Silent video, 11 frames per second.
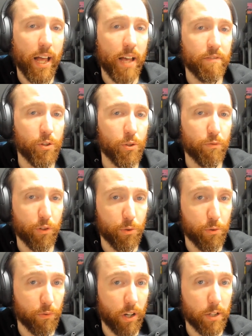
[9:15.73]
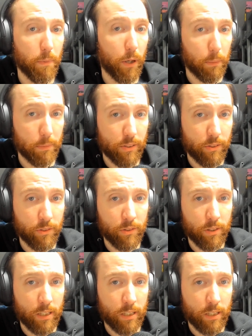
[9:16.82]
avenue for you to find purpose.